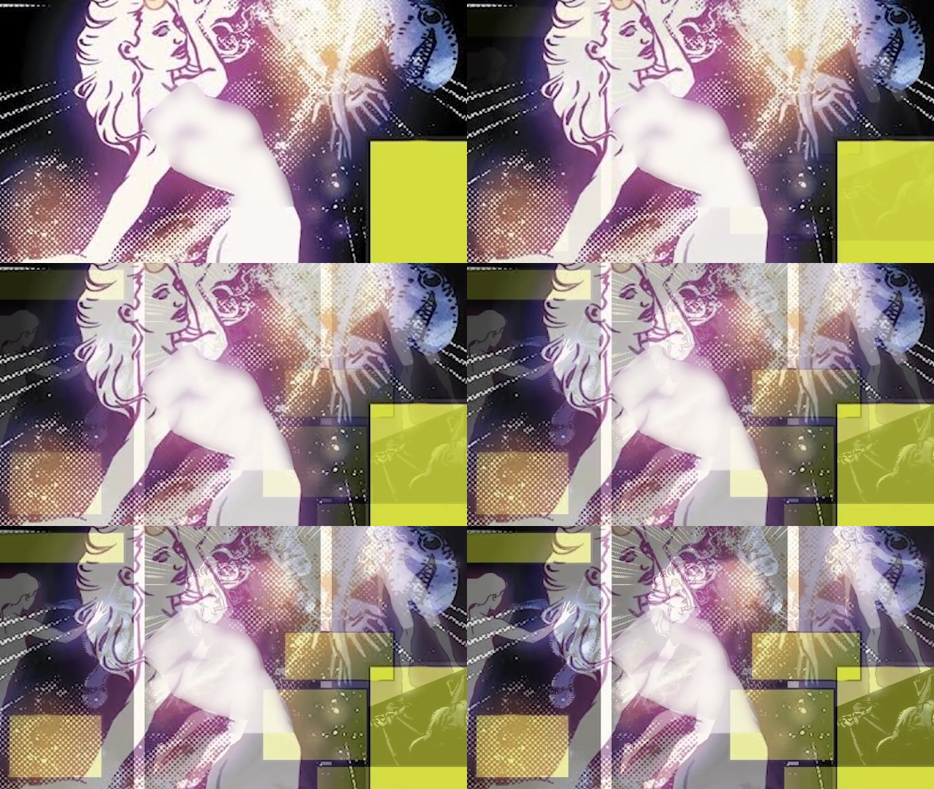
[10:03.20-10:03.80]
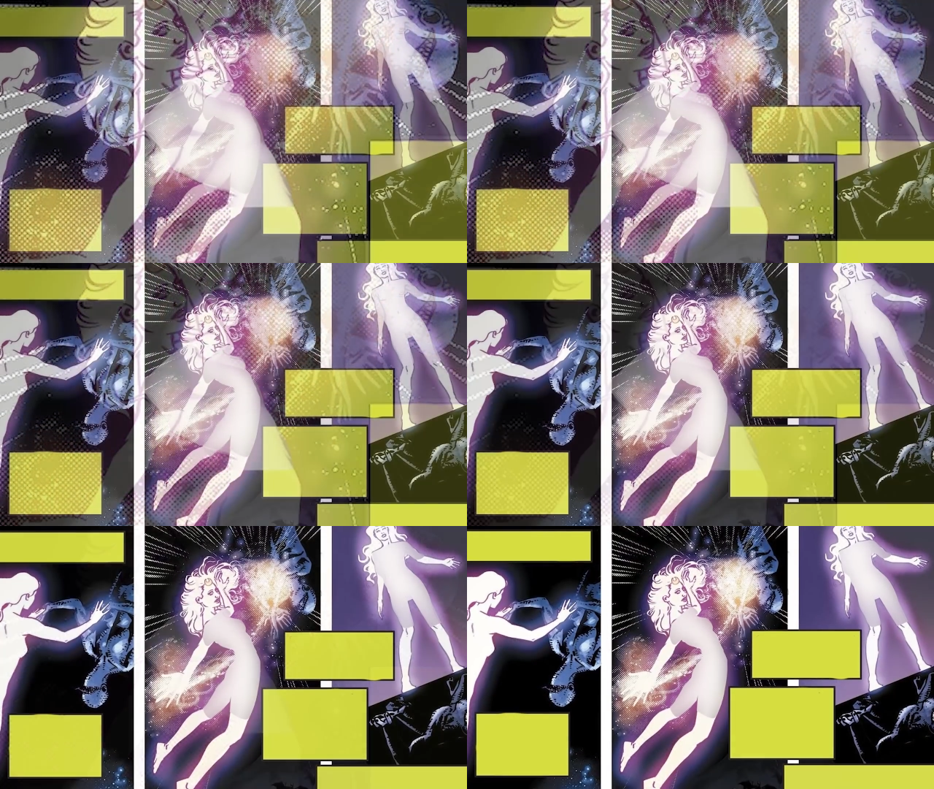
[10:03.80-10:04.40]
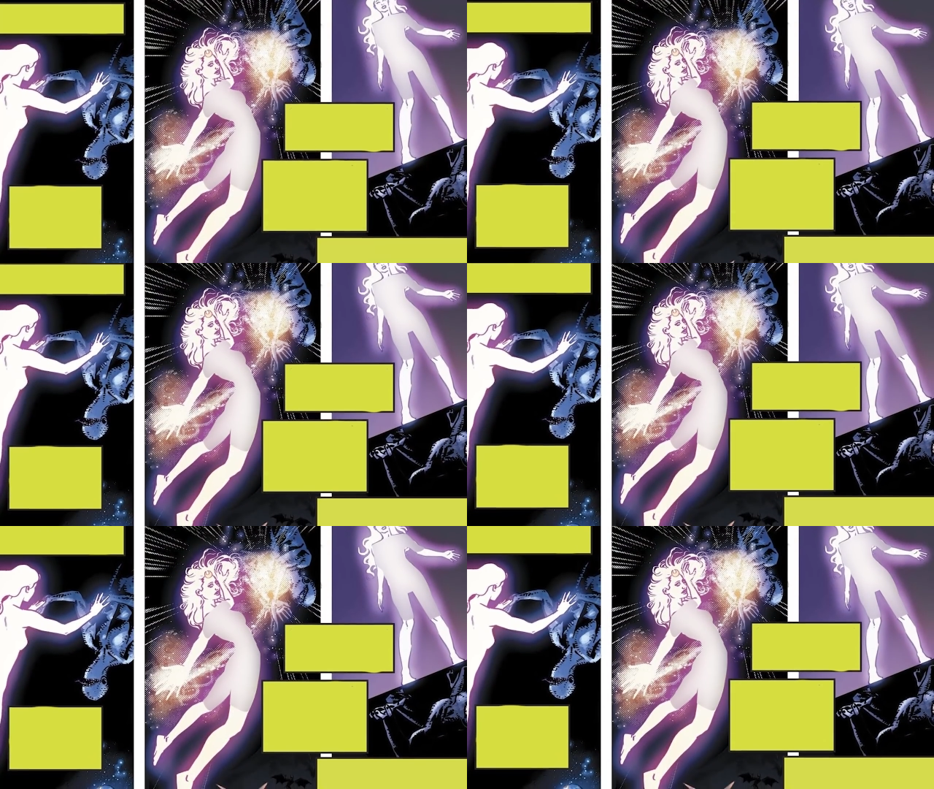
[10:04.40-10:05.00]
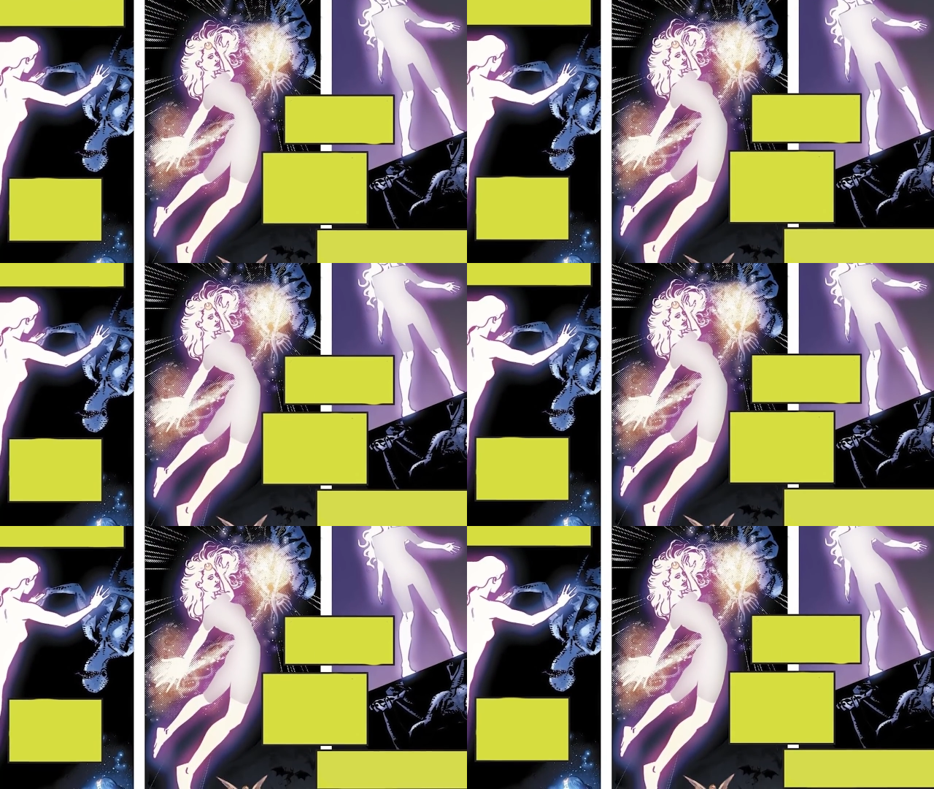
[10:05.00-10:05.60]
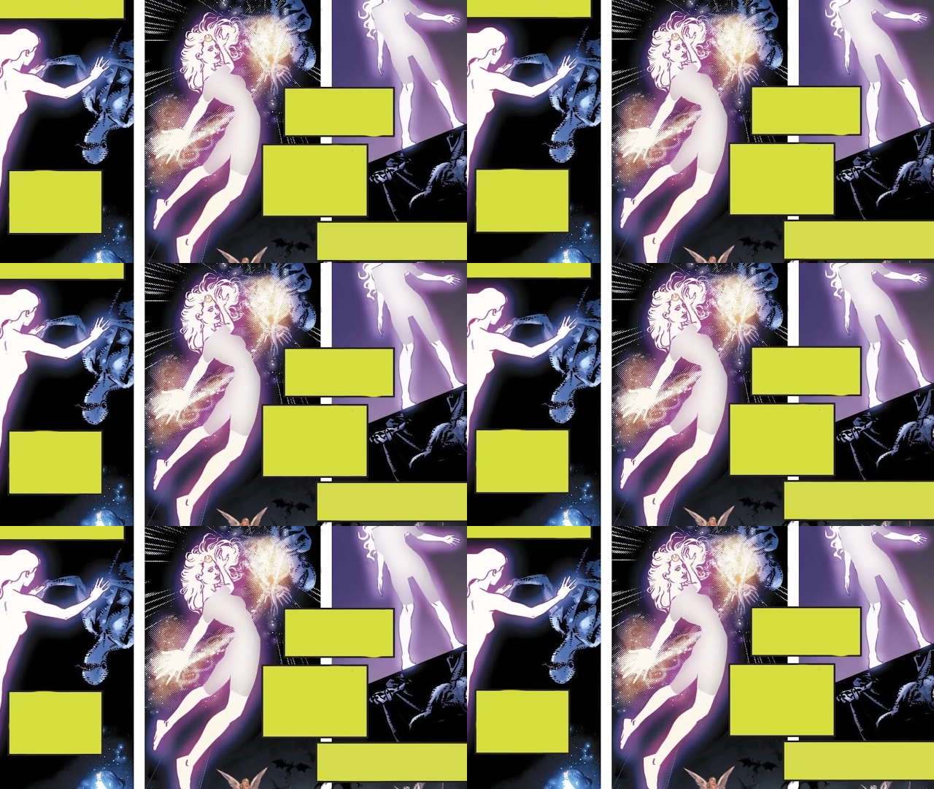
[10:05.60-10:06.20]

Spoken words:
No face is visible, so there are no lips to read.